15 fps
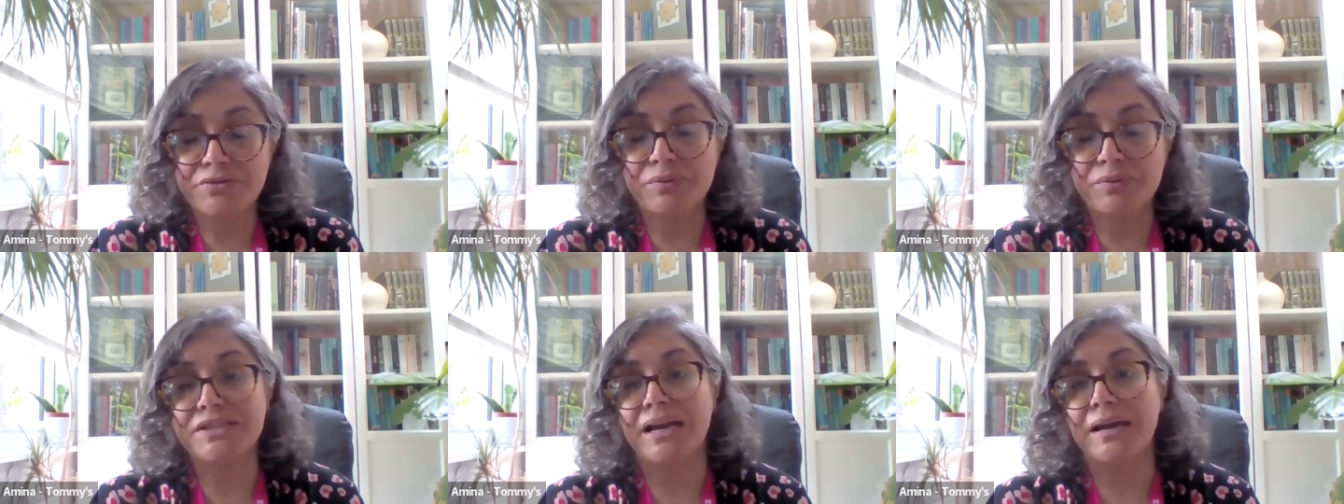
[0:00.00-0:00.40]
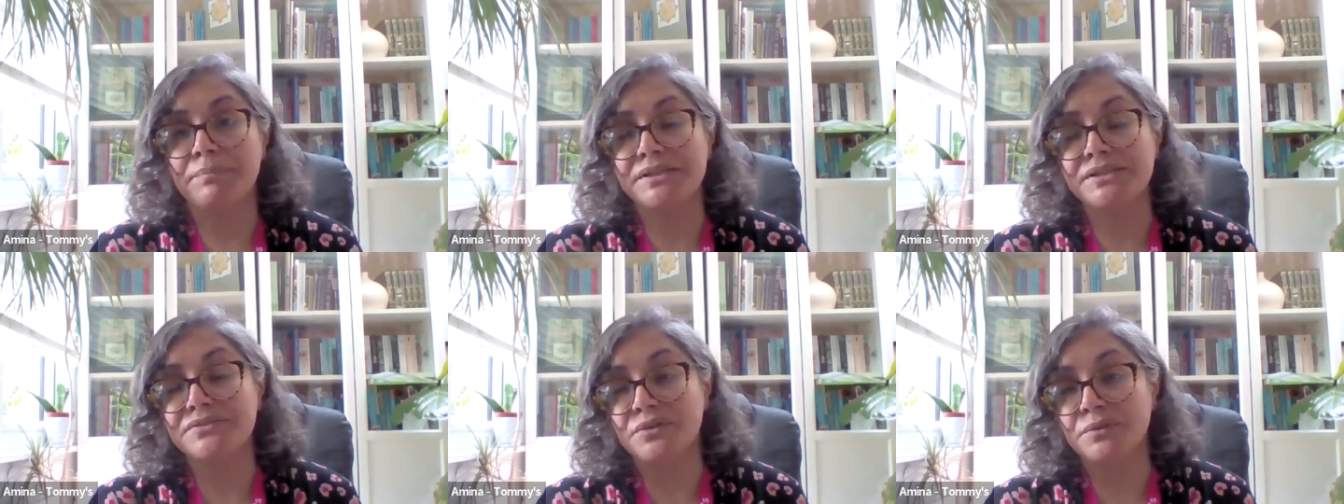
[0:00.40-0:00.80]
which
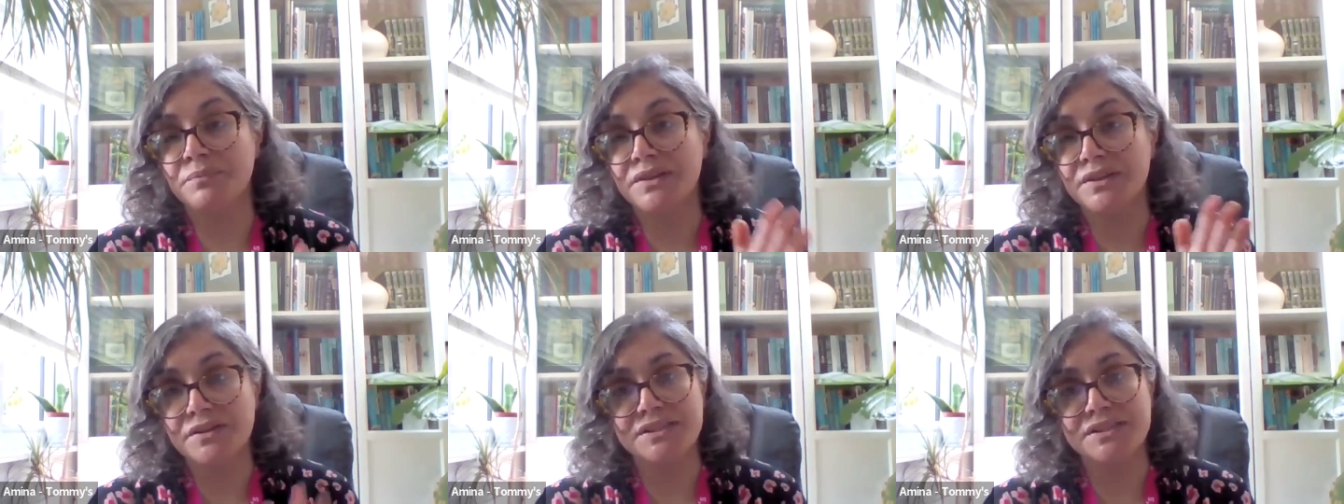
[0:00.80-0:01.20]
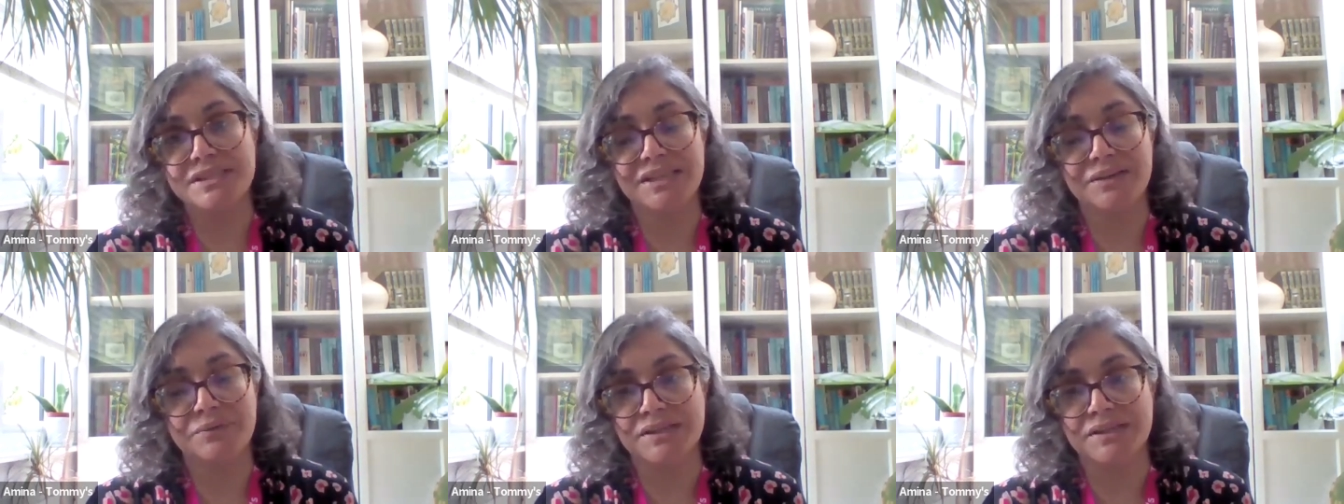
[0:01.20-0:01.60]
happens from
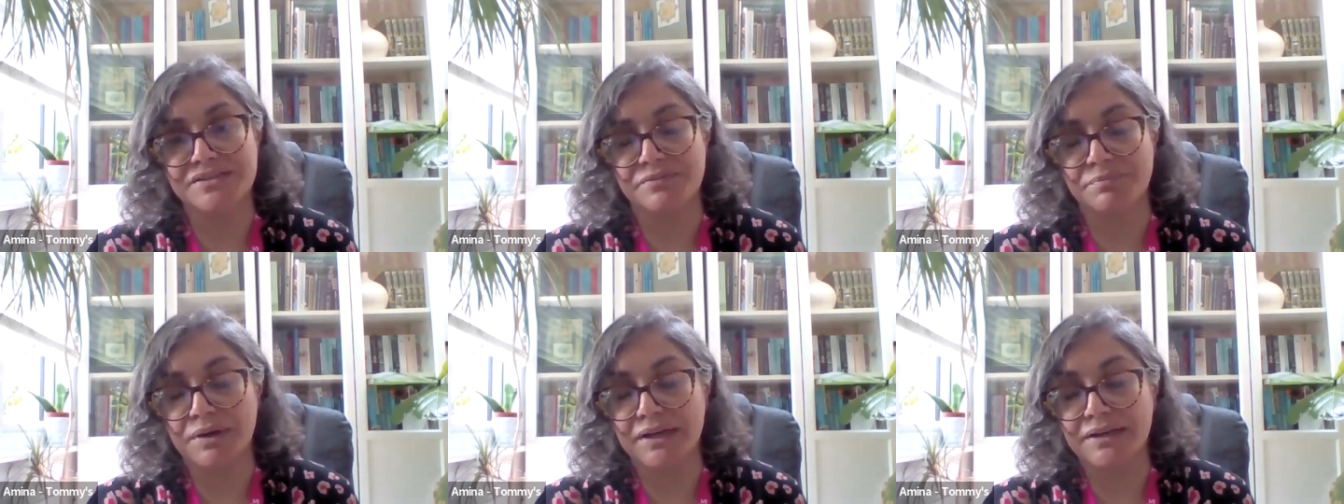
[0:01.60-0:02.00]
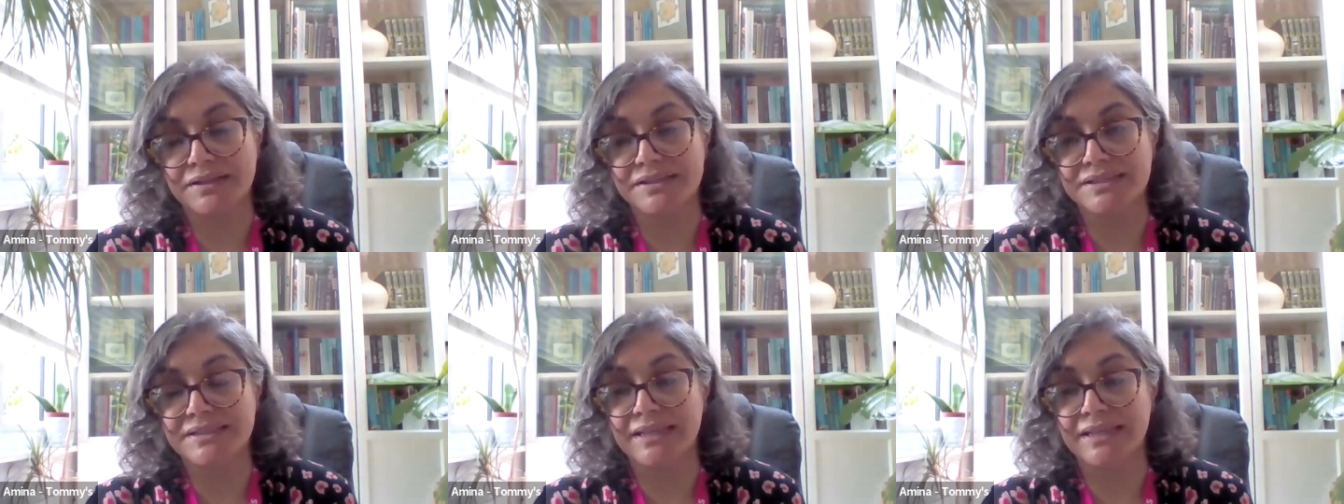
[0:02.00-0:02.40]
13 weeks of
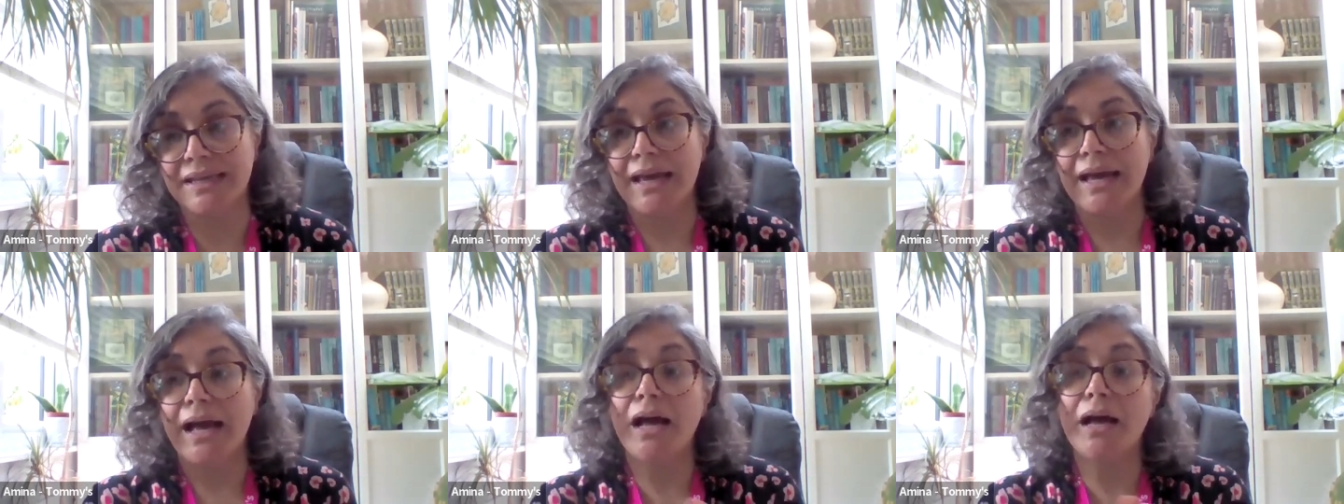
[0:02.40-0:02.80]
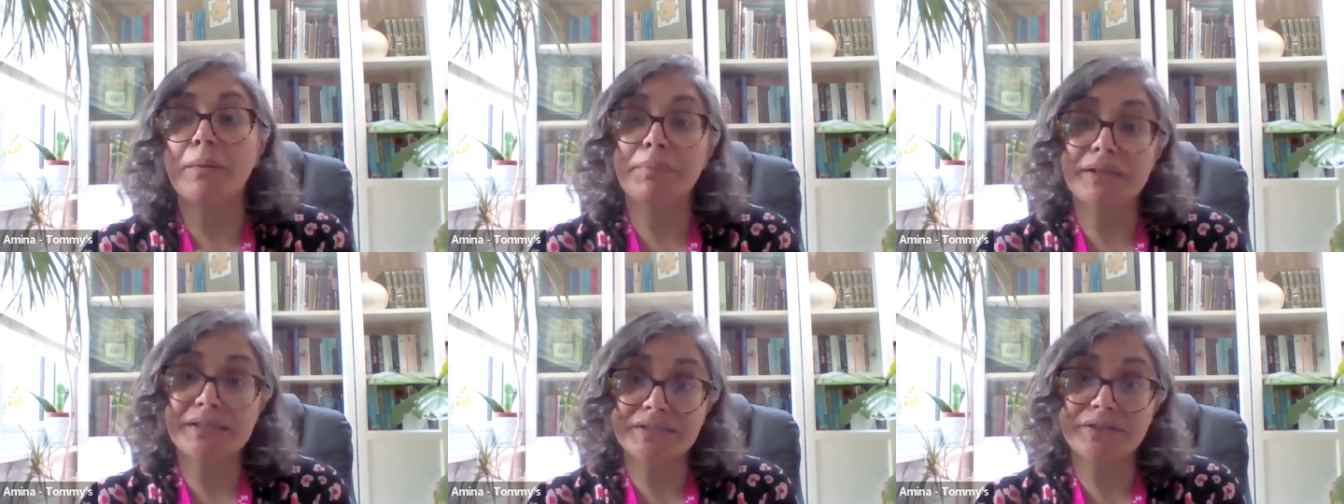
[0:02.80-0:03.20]
pregnancy
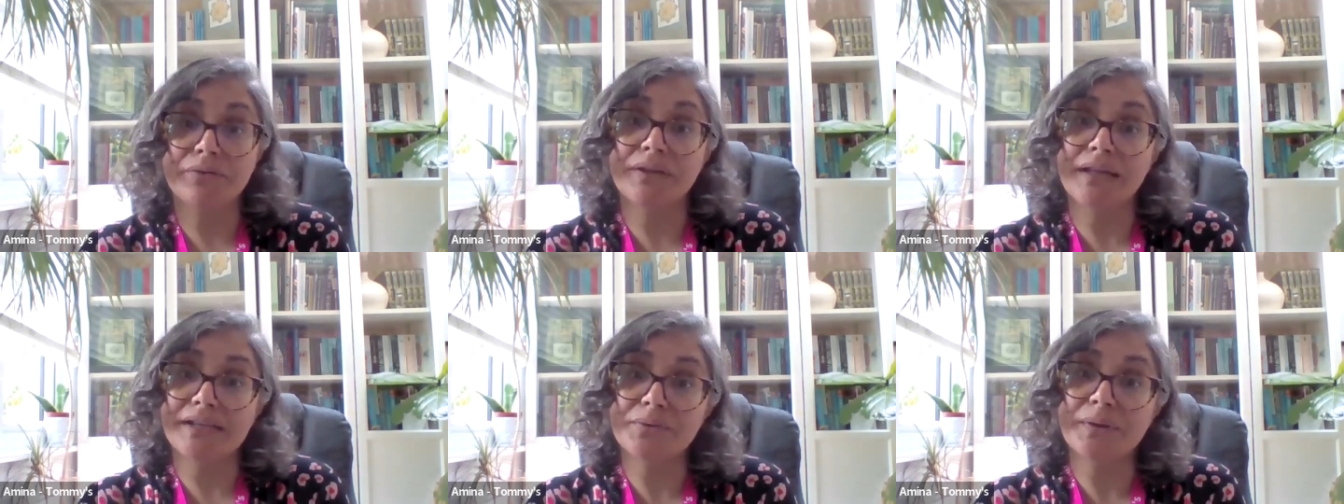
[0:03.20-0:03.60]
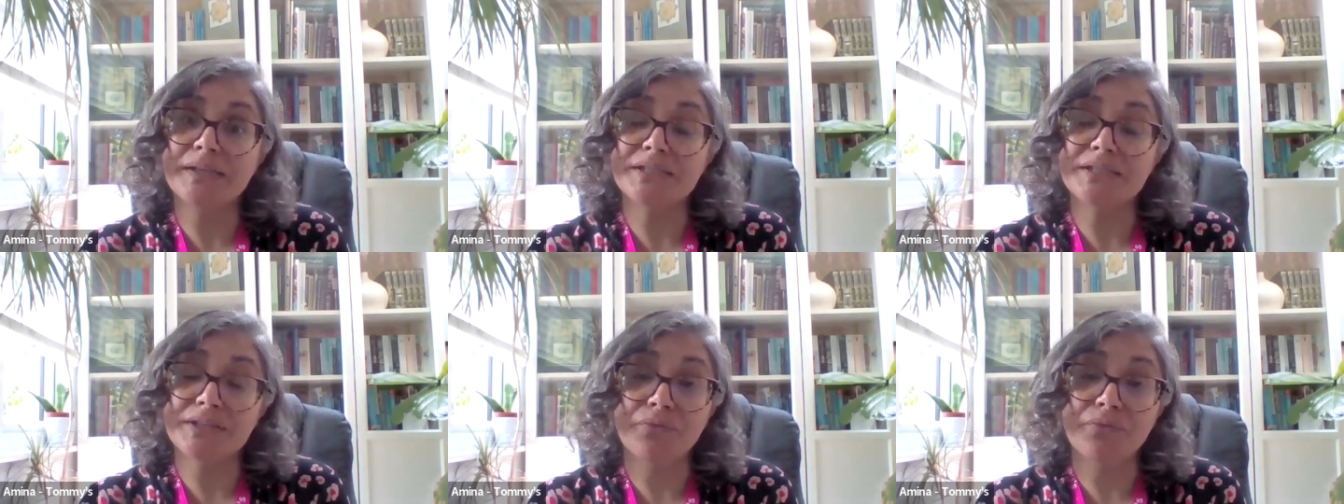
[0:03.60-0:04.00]
up until that
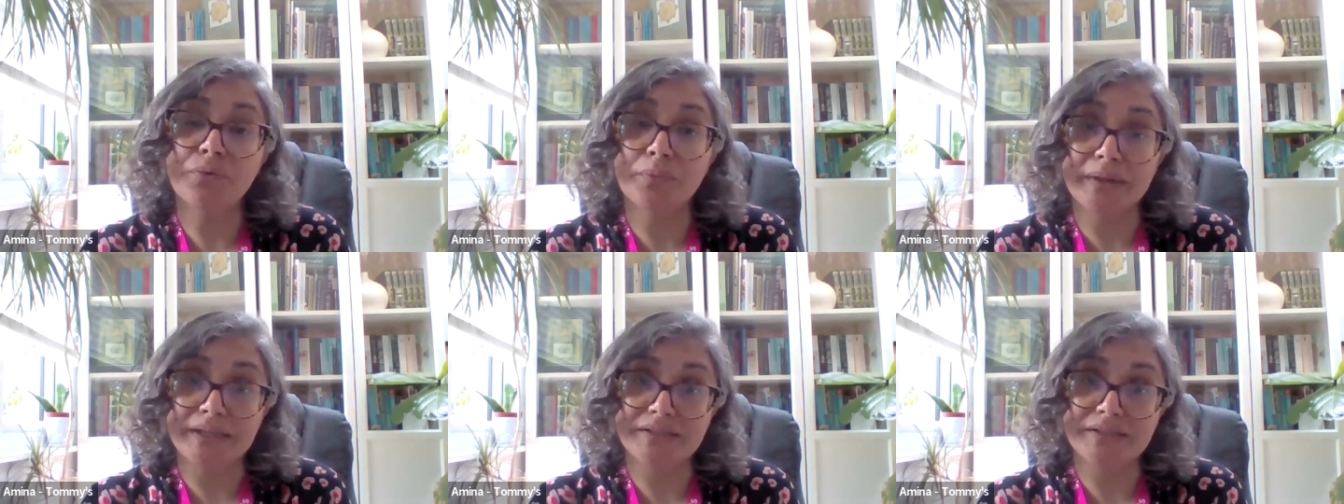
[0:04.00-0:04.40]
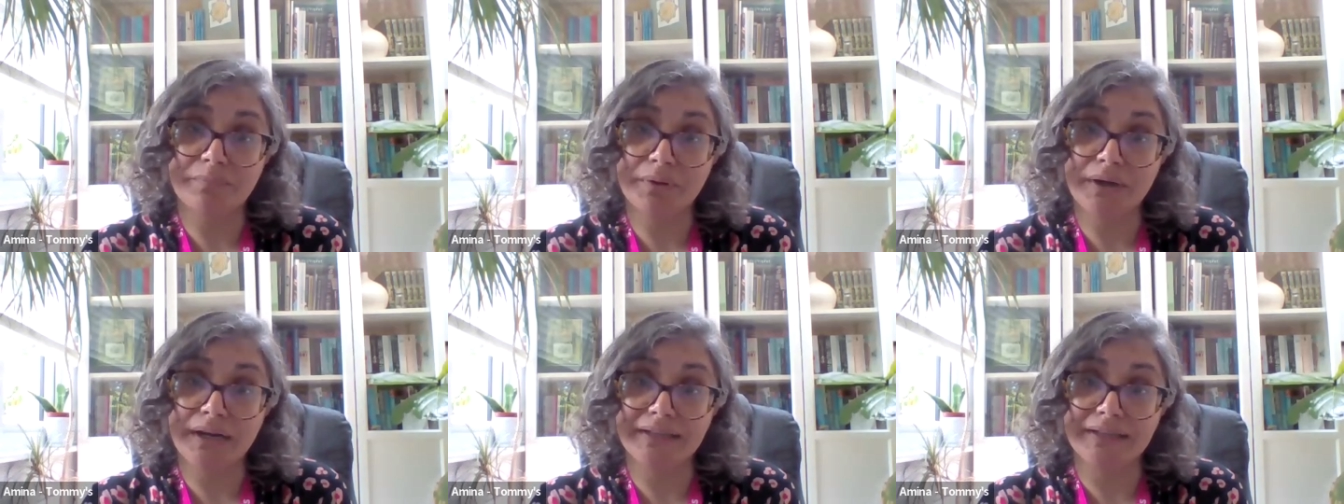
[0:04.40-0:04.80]
24 weeks of
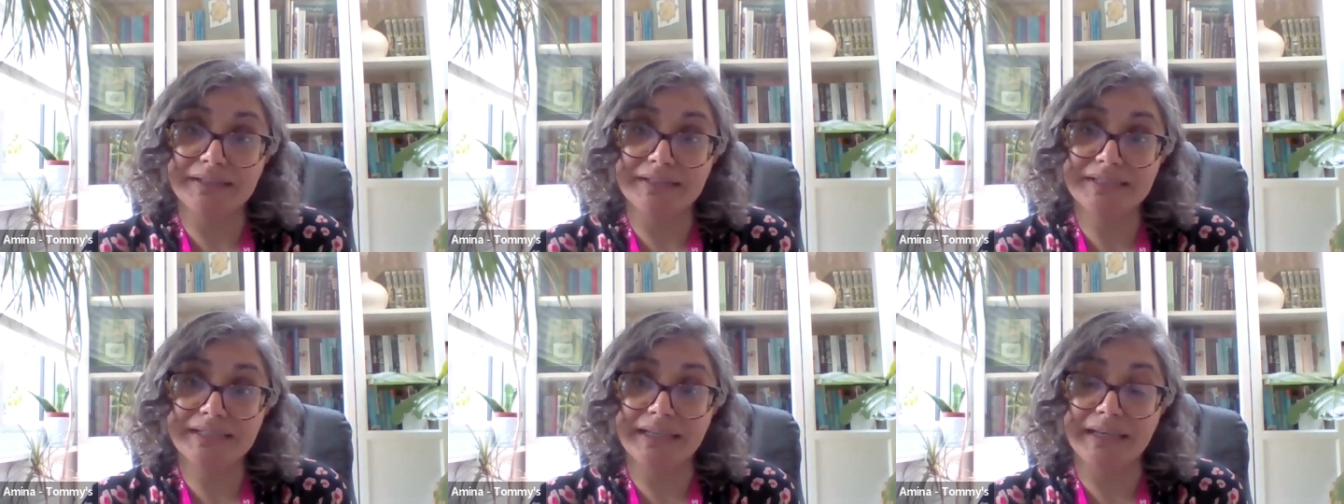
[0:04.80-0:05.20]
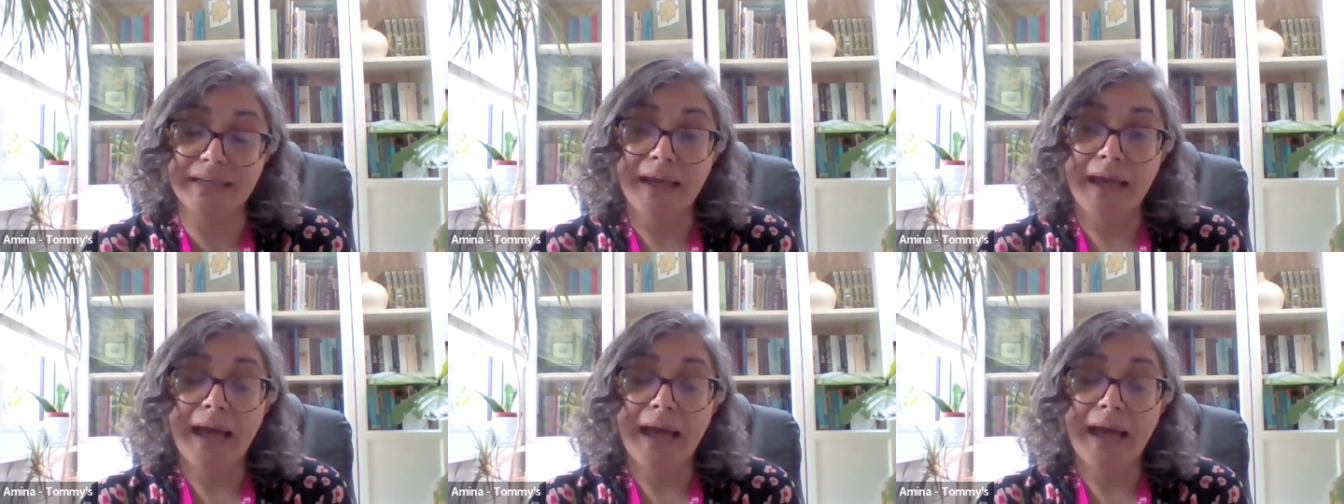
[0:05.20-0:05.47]
pregnancy.